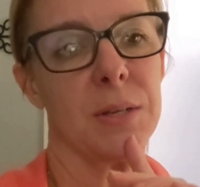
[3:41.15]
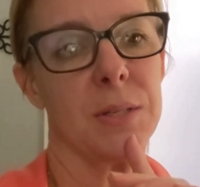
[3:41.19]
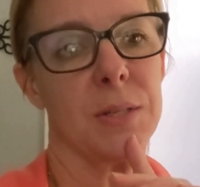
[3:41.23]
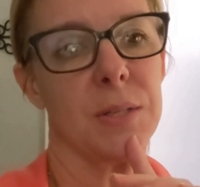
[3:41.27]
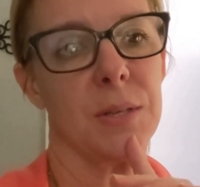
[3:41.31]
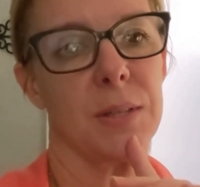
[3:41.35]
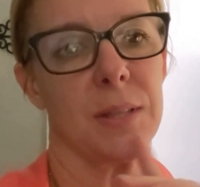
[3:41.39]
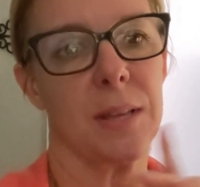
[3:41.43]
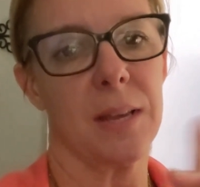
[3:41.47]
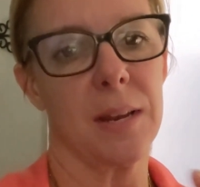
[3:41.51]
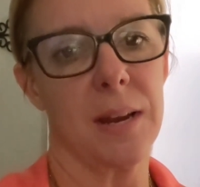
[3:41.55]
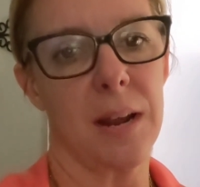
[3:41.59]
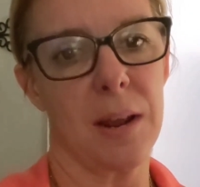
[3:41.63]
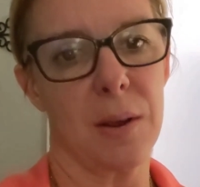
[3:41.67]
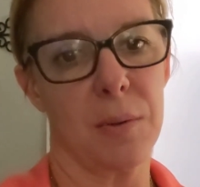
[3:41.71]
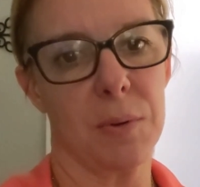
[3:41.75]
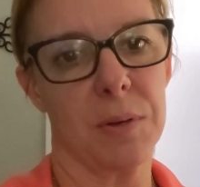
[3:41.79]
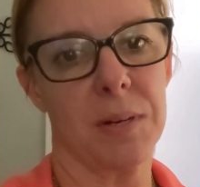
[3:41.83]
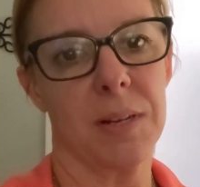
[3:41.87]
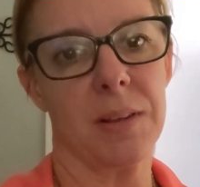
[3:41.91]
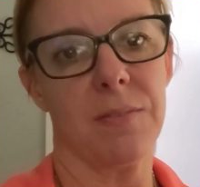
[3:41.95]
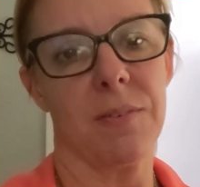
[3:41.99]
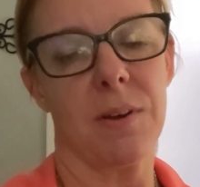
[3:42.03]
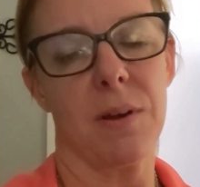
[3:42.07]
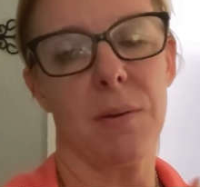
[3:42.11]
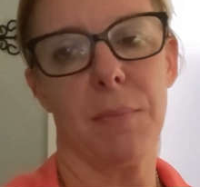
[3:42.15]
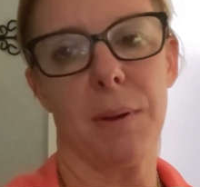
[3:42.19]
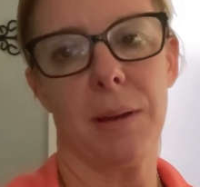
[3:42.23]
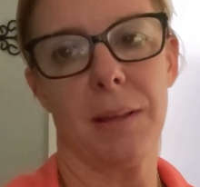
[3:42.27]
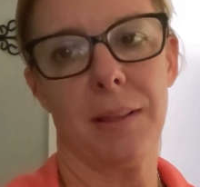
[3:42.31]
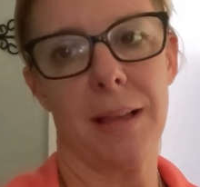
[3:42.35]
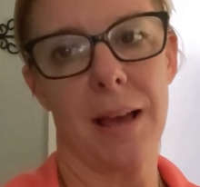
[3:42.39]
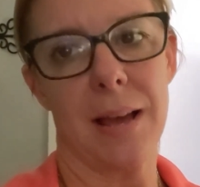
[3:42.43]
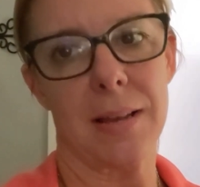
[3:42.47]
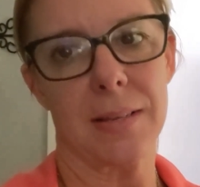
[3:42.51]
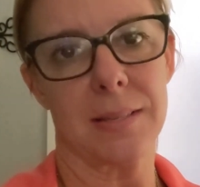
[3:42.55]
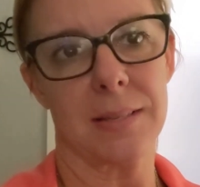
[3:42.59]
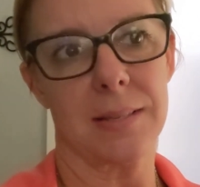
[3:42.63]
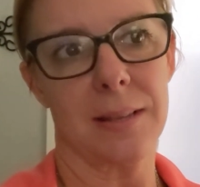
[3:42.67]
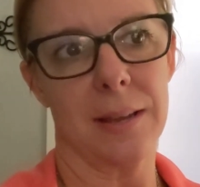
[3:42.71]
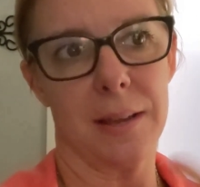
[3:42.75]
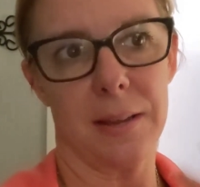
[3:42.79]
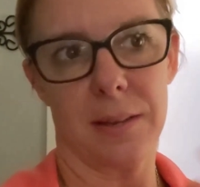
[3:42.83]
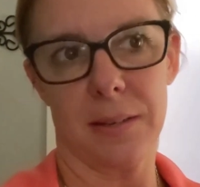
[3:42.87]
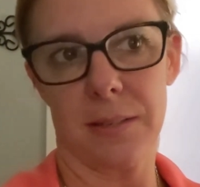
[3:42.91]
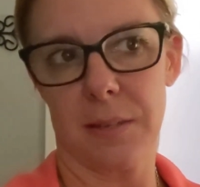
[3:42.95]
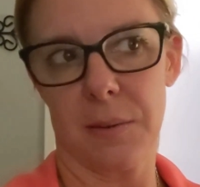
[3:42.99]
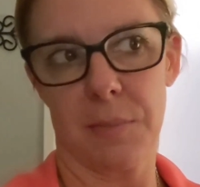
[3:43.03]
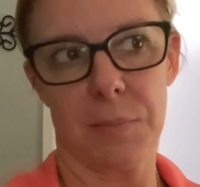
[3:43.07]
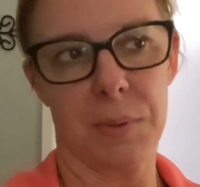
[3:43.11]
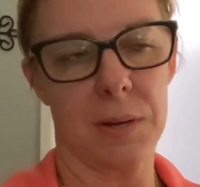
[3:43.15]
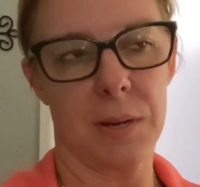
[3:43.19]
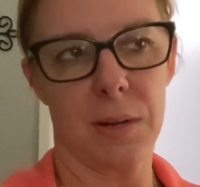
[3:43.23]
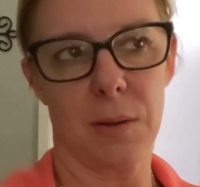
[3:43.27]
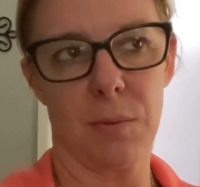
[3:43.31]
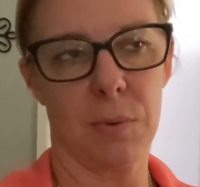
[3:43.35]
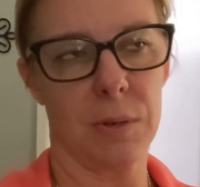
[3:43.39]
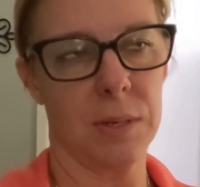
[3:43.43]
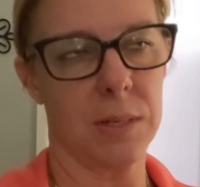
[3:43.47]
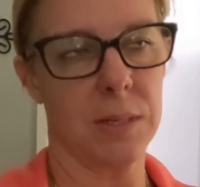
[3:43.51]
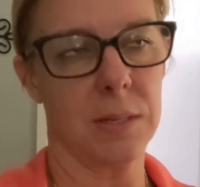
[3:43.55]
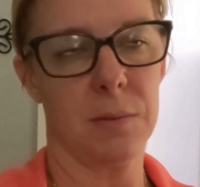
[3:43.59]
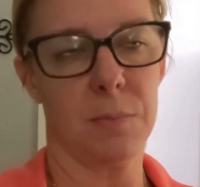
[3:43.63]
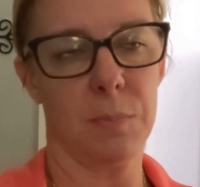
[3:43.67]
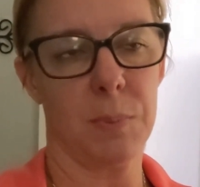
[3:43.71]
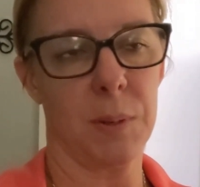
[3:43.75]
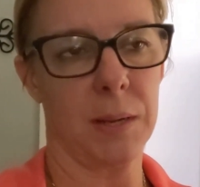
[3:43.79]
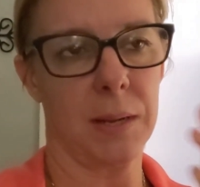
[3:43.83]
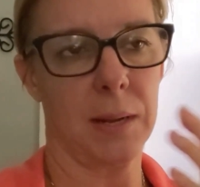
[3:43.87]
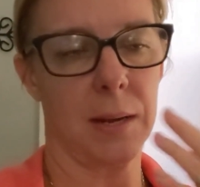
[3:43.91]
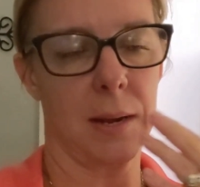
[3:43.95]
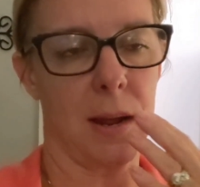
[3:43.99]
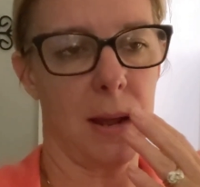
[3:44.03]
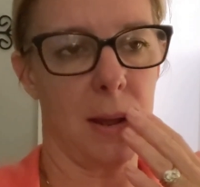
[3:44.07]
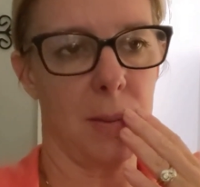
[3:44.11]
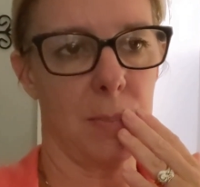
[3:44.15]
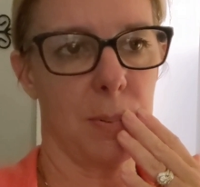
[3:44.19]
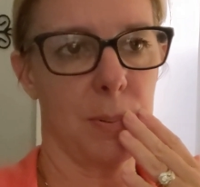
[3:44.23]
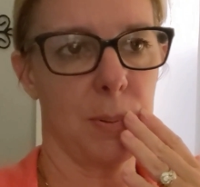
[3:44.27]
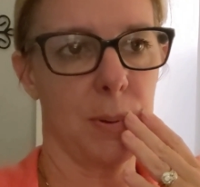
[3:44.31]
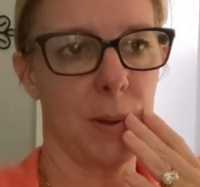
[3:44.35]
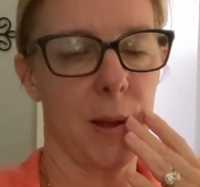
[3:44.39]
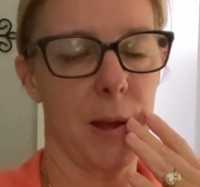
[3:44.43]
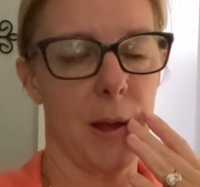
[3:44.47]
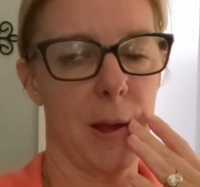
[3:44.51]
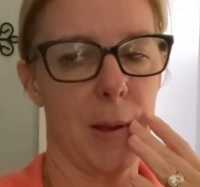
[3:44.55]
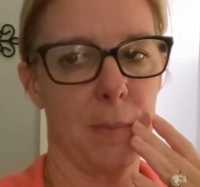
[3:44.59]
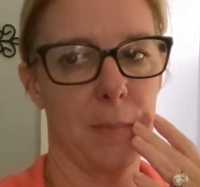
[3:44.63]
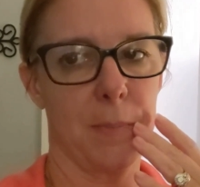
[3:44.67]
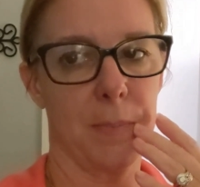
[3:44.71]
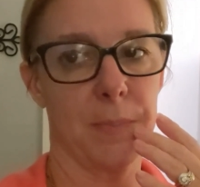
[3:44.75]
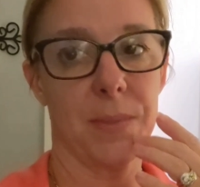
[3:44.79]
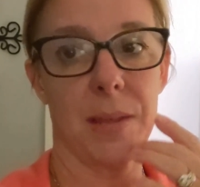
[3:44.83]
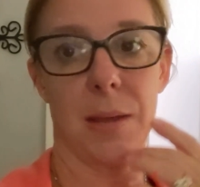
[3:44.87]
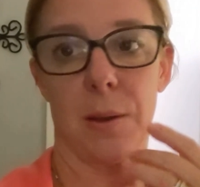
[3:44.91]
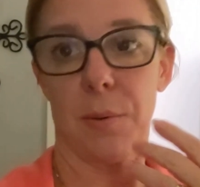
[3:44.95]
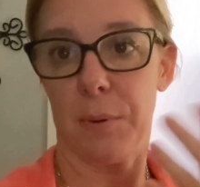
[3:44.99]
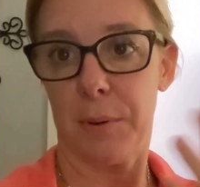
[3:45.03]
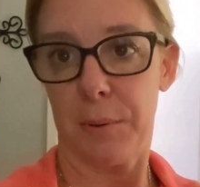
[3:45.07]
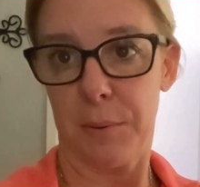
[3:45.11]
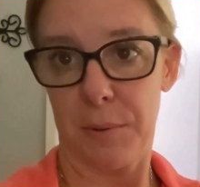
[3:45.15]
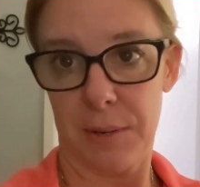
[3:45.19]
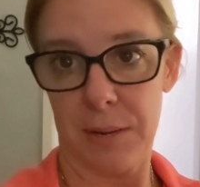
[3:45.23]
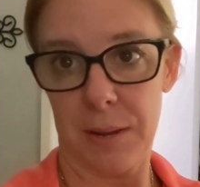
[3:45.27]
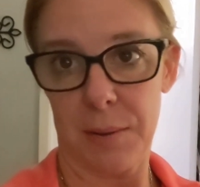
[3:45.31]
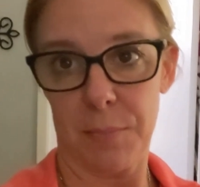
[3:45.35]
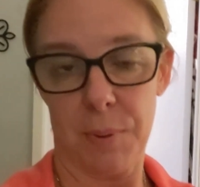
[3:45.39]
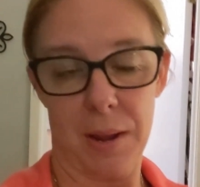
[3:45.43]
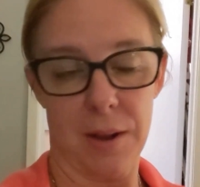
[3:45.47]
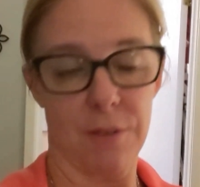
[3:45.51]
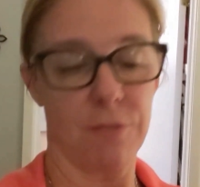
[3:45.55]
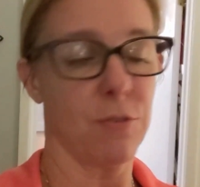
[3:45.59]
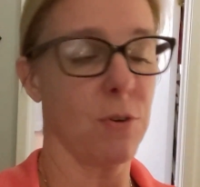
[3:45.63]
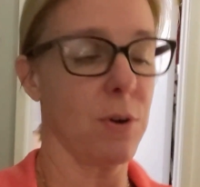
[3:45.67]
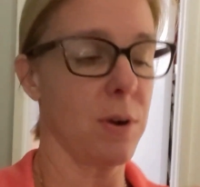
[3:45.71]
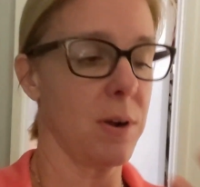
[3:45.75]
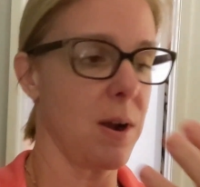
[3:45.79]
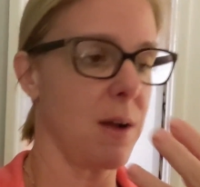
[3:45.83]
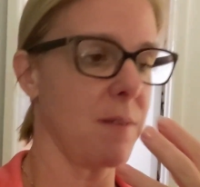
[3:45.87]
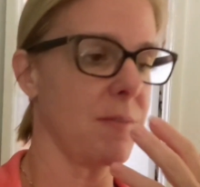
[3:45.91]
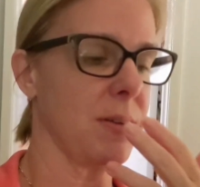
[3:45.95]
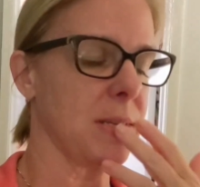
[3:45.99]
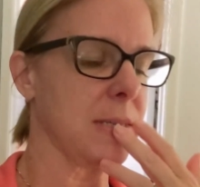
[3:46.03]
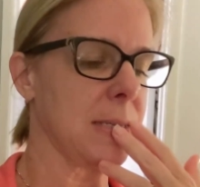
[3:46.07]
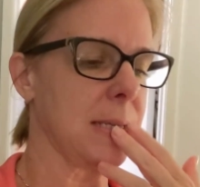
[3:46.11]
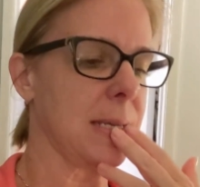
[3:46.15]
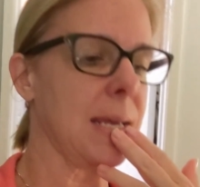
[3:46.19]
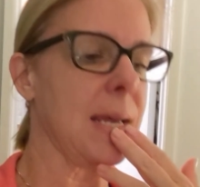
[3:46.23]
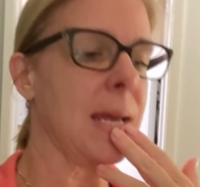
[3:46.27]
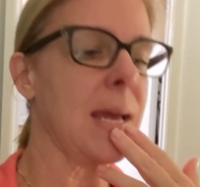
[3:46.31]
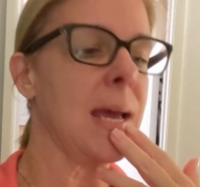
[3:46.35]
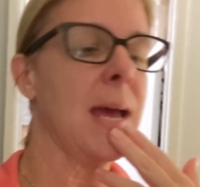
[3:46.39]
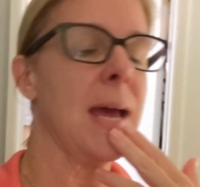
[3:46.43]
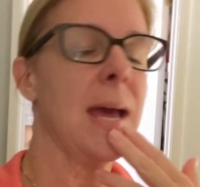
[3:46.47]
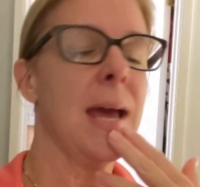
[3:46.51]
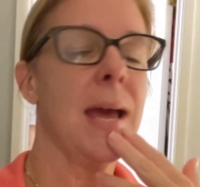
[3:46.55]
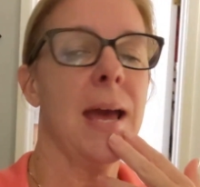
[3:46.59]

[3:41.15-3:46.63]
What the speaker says: So then I would give up my last leg, somebody would pick it up, they would get paid for it obviously,